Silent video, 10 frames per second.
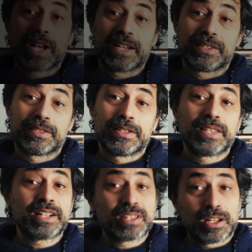guys,
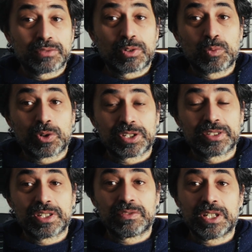thanks a lot for watching
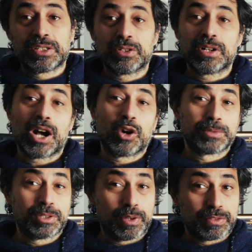this video. I
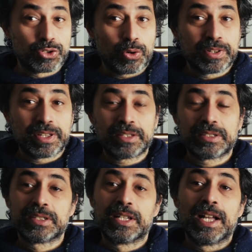hope that you have enjoyed
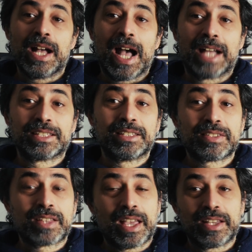it. And in
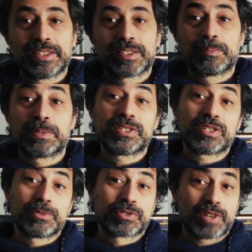this case, please
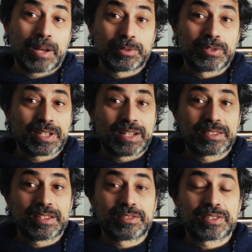subscribe to the
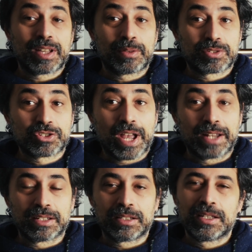Silence and Other Sounds
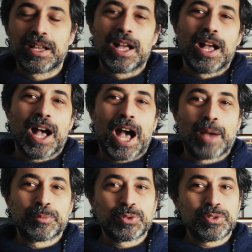channel.
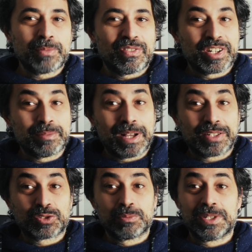I'm doing my very
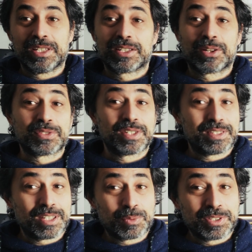best to be
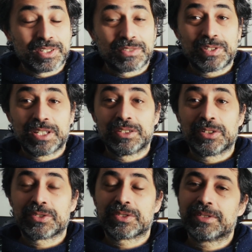consistent with these
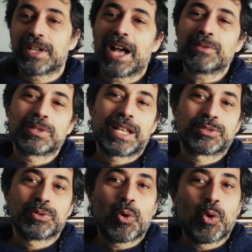videos. I would like
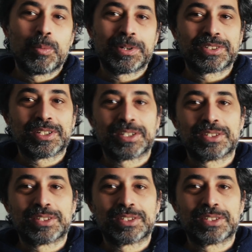to open the